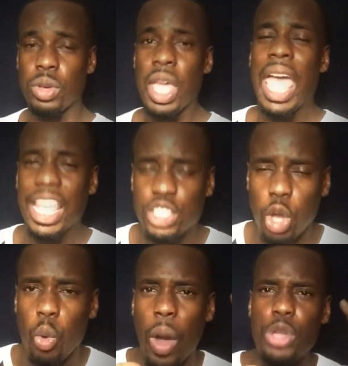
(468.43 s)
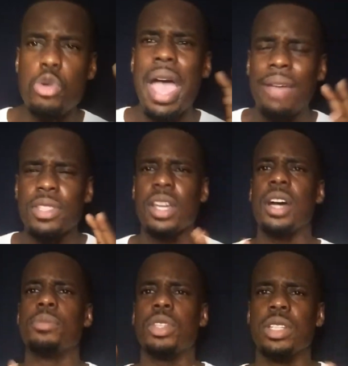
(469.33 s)
And so you have to
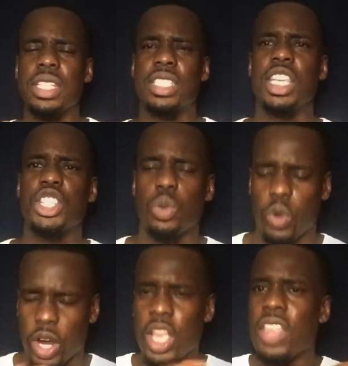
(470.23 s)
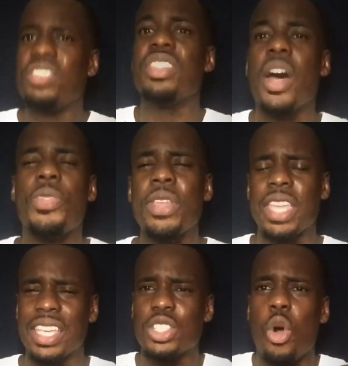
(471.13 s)
come to a decision where nothing
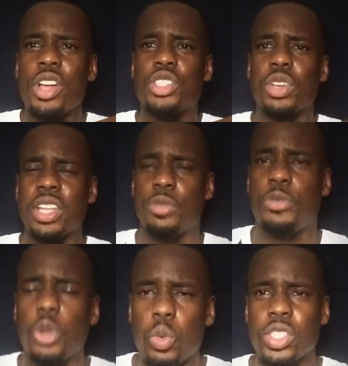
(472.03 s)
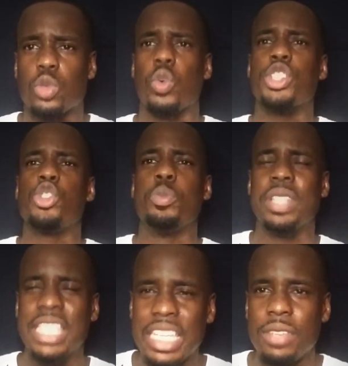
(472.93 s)
is going to influence what you
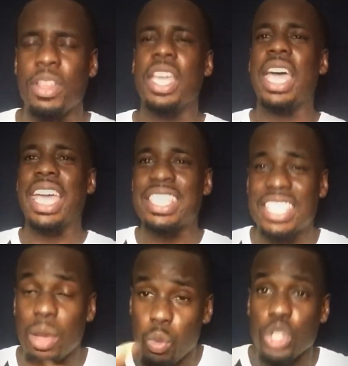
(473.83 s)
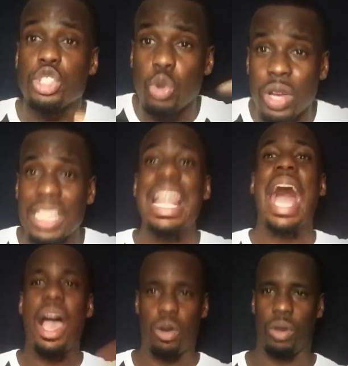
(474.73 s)
believe except what you
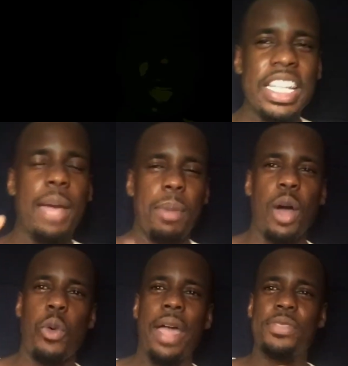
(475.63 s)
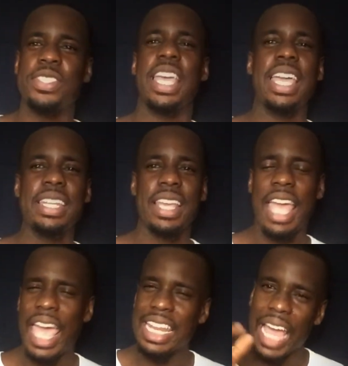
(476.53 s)
allow. Something that my wife said,
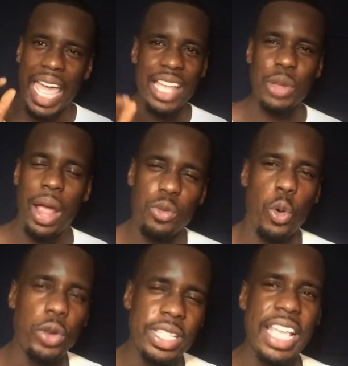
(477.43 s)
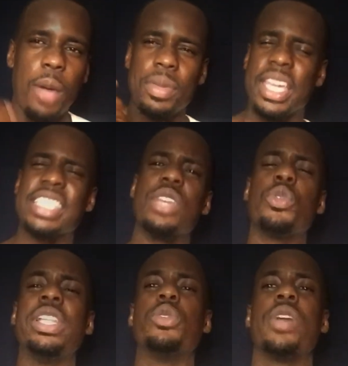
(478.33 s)
and I wrote it down because it
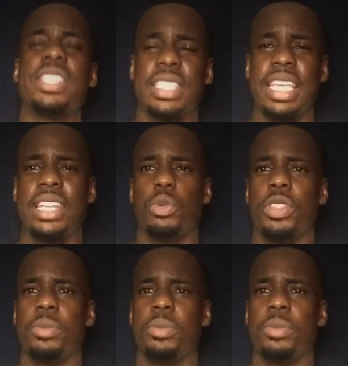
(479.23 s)
really resonated with